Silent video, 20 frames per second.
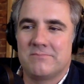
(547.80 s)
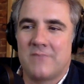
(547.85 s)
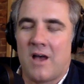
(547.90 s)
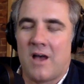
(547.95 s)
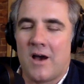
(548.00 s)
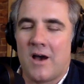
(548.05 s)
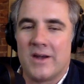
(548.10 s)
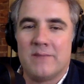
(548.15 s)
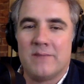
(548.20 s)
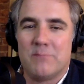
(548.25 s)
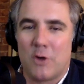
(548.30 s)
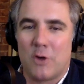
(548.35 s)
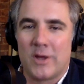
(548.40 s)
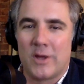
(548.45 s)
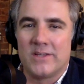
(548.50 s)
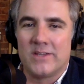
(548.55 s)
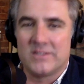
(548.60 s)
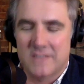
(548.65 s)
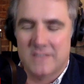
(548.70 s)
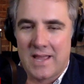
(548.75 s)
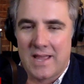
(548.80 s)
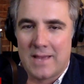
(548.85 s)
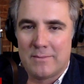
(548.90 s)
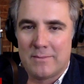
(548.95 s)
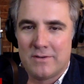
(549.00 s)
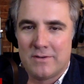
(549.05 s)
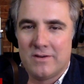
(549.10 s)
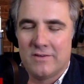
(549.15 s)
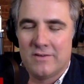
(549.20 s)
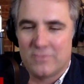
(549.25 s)
on Brian's
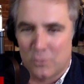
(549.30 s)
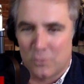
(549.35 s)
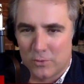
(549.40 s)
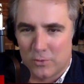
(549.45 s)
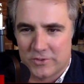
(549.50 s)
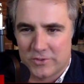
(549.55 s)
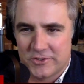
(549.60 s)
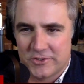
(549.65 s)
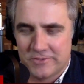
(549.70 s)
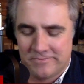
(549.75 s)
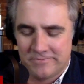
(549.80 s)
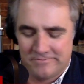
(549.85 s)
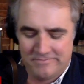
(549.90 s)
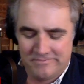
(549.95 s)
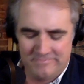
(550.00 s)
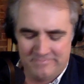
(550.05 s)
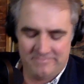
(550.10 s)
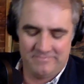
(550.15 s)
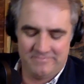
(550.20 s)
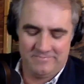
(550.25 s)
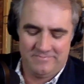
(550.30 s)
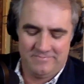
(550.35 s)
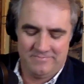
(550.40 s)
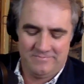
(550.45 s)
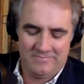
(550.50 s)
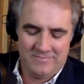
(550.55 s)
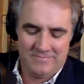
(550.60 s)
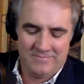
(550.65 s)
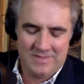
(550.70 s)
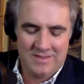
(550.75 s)
tab, of course.
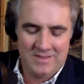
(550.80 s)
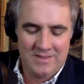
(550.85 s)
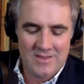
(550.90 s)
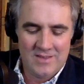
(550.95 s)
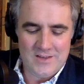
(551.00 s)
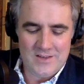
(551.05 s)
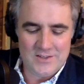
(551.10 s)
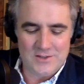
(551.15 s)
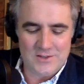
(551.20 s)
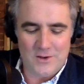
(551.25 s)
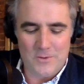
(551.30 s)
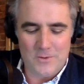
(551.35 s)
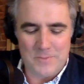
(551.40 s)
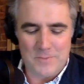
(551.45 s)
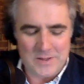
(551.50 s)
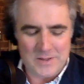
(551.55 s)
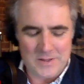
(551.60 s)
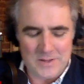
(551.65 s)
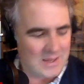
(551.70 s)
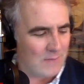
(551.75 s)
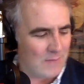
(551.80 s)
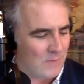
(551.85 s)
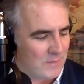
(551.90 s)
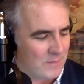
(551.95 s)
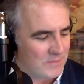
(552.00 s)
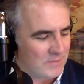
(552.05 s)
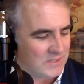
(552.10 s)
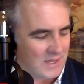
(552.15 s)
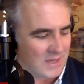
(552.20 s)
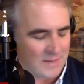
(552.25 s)
So, but you get what
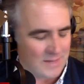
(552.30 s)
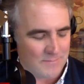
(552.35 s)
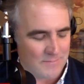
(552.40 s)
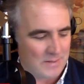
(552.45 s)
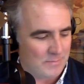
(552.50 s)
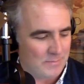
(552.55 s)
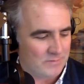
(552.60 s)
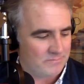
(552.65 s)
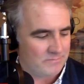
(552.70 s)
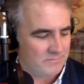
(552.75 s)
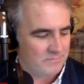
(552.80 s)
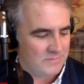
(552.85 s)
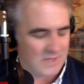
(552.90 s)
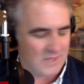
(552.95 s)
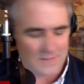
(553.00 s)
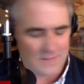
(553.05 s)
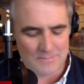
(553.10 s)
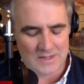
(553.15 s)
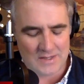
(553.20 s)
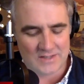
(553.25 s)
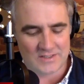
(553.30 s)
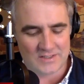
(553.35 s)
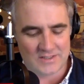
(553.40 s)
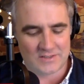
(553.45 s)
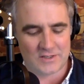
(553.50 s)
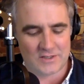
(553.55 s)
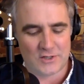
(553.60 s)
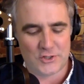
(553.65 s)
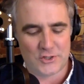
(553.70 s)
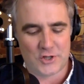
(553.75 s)
I'm saying, people. 10 minutes
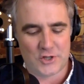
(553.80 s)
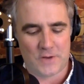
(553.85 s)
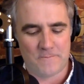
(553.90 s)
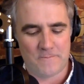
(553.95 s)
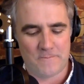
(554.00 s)
into the show.